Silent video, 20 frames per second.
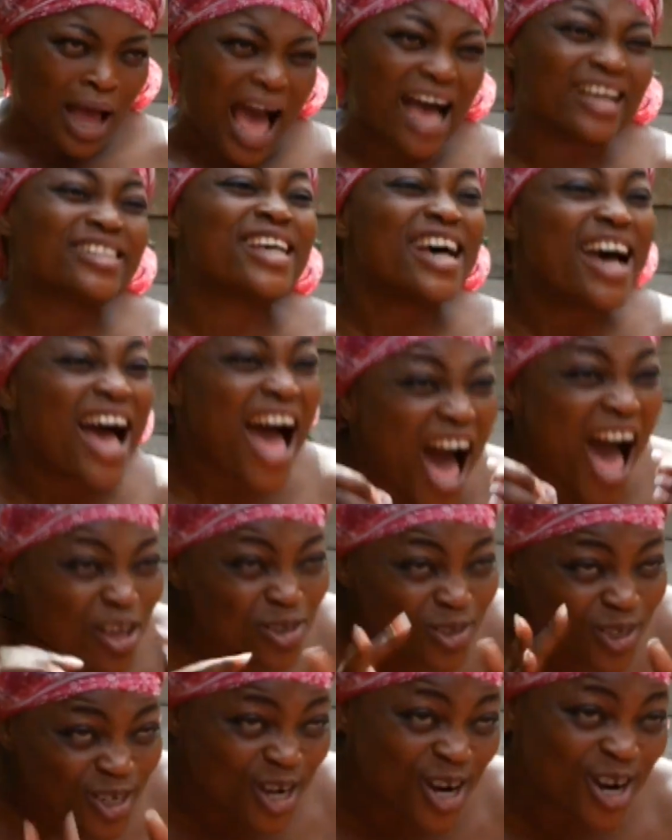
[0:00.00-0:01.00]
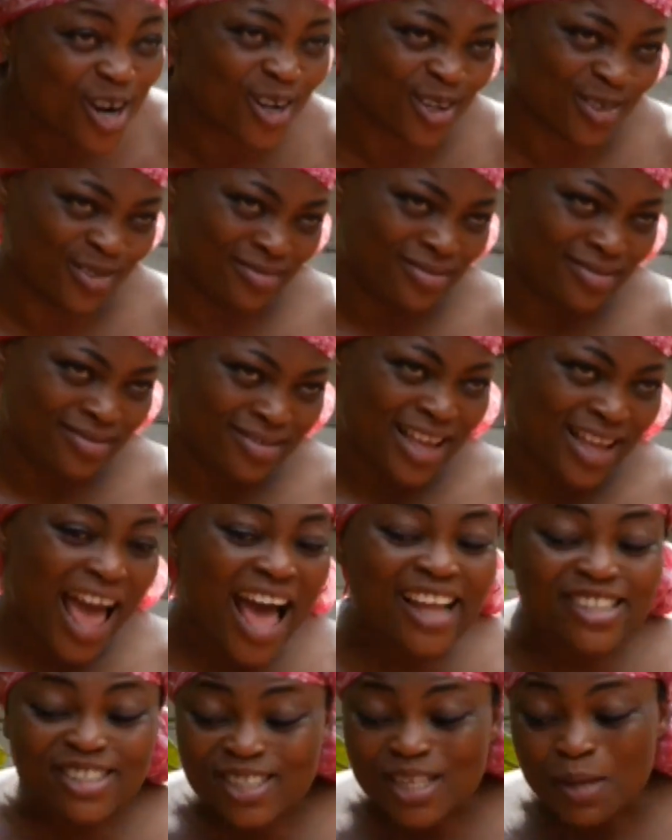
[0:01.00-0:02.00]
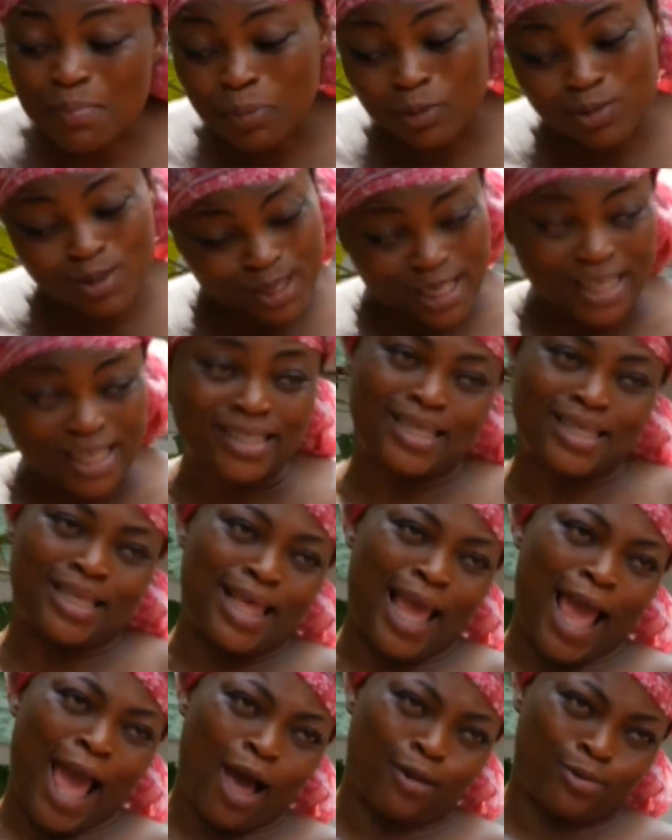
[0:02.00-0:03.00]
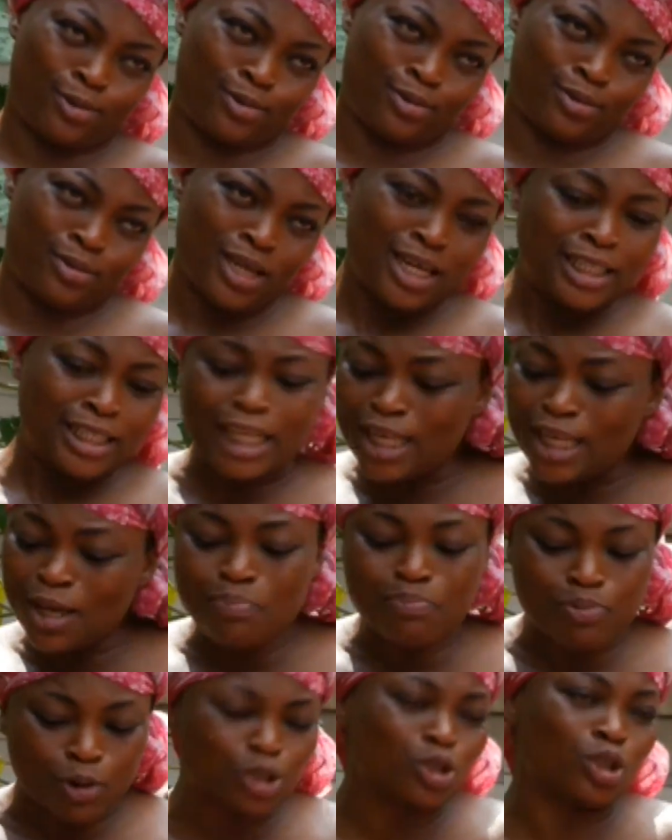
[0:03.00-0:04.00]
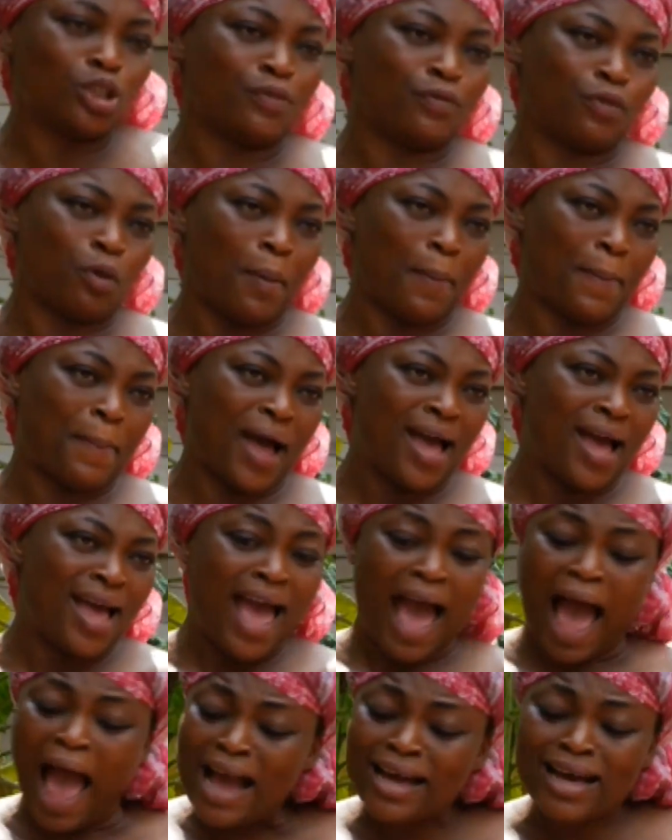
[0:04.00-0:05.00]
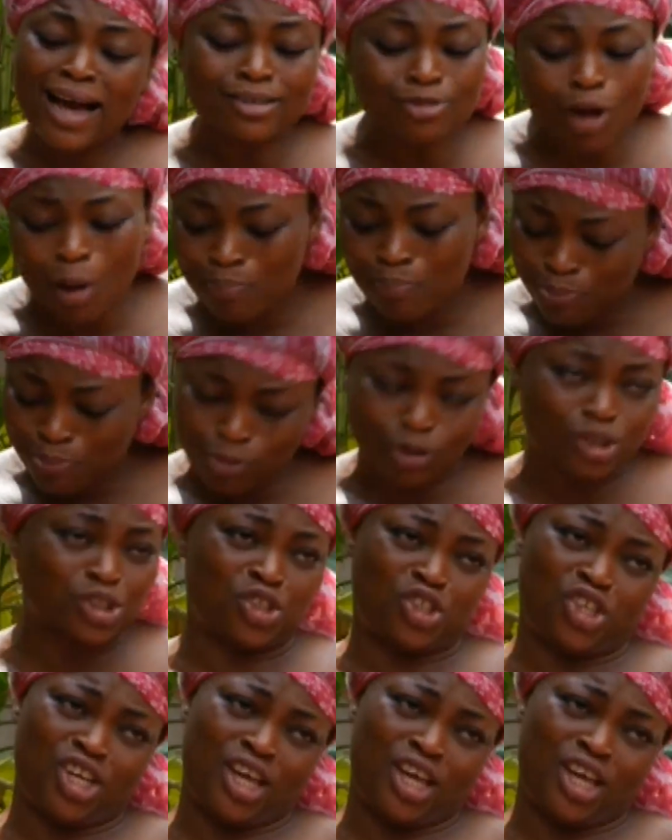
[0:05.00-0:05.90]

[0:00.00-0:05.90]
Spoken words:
as a house girl had simple sinks in their house. They didn't brush on the floor, Papa. I cannot brush